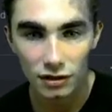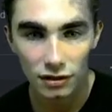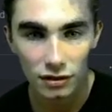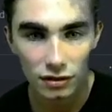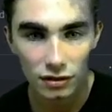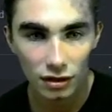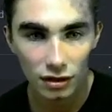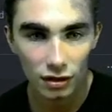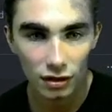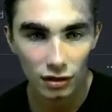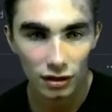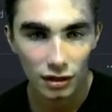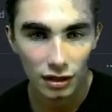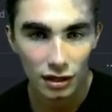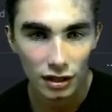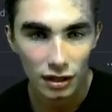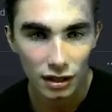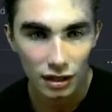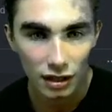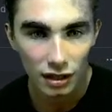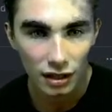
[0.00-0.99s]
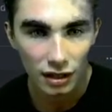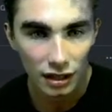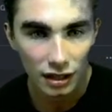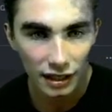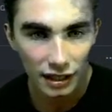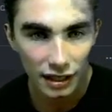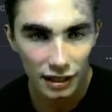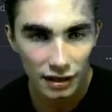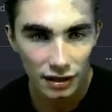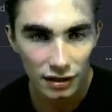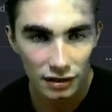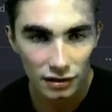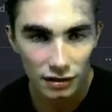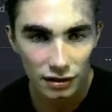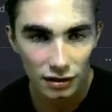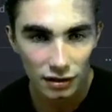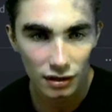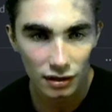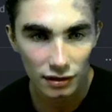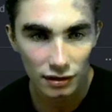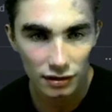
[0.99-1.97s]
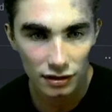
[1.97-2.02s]
So again, this
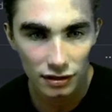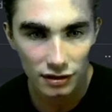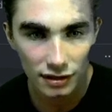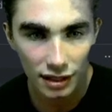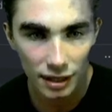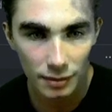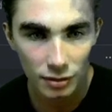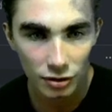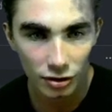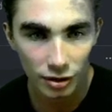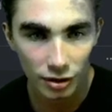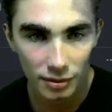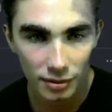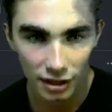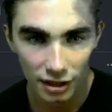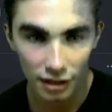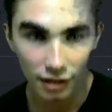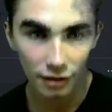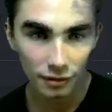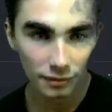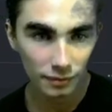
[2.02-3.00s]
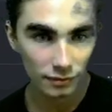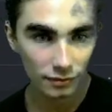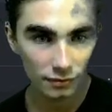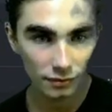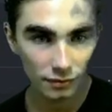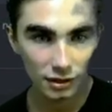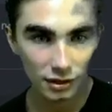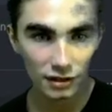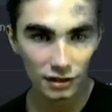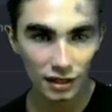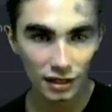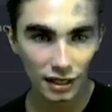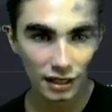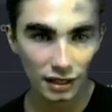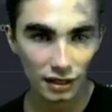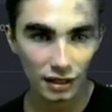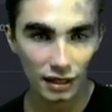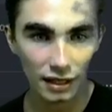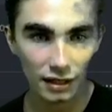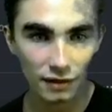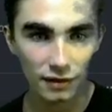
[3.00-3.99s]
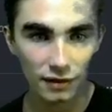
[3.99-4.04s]
is TypeScript here saying
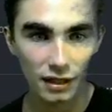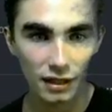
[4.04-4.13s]
that